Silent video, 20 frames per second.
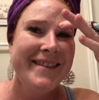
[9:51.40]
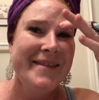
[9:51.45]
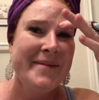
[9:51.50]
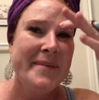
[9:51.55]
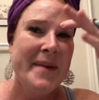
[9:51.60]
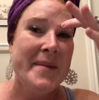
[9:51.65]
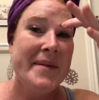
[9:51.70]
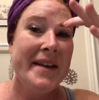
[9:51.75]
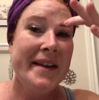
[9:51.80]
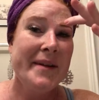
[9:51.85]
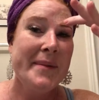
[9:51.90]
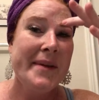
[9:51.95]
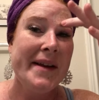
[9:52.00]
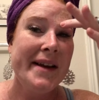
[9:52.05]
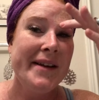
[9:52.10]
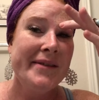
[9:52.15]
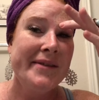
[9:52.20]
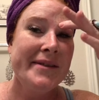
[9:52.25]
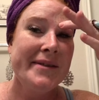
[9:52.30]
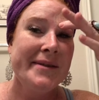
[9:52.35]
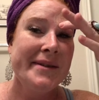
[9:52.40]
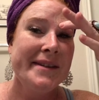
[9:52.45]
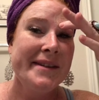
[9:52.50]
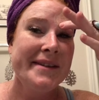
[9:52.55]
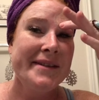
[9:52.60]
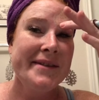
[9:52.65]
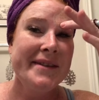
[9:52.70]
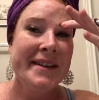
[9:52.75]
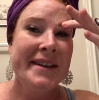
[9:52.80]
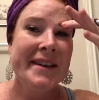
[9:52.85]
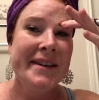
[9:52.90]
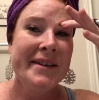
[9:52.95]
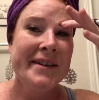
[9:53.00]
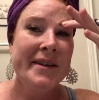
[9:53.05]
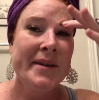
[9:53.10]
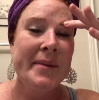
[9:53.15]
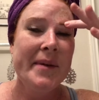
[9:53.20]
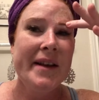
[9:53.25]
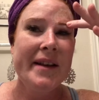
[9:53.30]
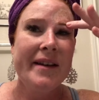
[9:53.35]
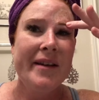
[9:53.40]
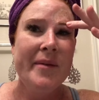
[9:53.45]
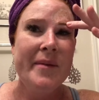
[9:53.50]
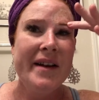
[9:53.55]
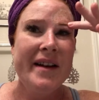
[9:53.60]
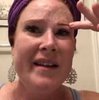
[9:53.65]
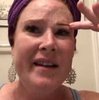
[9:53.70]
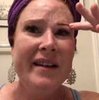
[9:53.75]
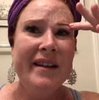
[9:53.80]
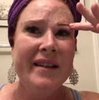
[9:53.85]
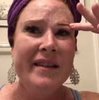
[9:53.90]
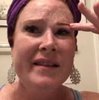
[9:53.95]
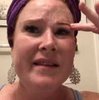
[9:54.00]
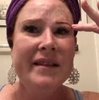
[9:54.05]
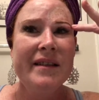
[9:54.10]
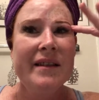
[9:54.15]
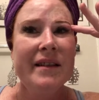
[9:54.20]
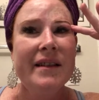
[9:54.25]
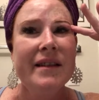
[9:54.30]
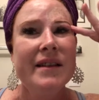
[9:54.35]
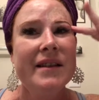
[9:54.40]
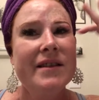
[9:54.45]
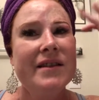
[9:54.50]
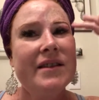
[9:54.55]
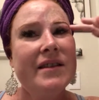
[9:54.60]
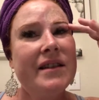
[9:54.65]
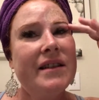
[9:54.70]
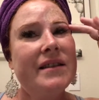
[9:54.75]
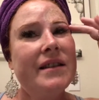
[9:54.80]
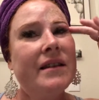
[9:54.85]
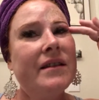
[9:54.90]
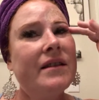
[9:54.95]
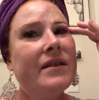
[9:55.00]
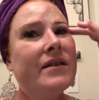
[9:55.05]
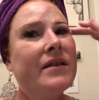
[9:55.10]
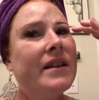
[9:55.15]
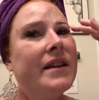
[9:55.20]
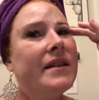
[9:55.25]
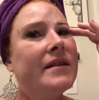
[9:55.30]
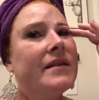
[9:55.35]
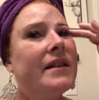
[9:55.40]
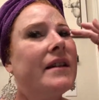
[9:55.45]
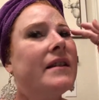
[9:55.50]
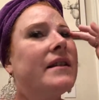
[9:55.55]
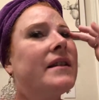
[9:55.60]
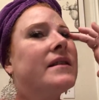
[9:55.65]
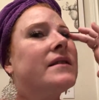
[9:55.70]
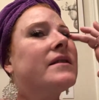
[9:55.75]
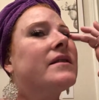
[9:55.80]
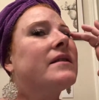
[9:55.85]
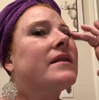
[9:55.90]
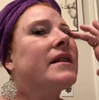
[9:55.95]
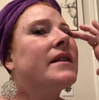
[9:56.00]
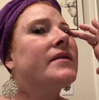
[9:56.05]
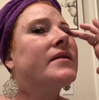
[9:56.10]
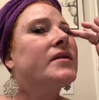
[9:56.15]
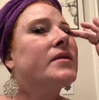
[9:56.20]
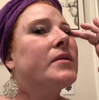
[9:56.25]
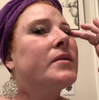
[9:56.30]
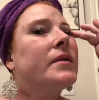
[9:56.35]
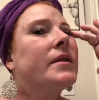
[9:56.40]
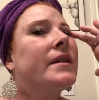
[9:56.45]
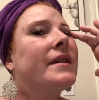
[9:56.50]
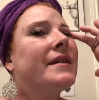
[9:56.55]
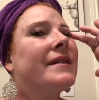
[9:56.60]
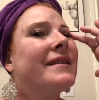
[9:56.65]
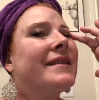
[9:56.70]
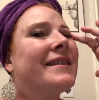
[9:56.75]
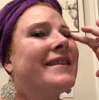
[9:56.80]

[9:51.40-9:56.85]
and maybe that'll be helpful with this video. You'll be like, oh my God, she's like telling us her life story.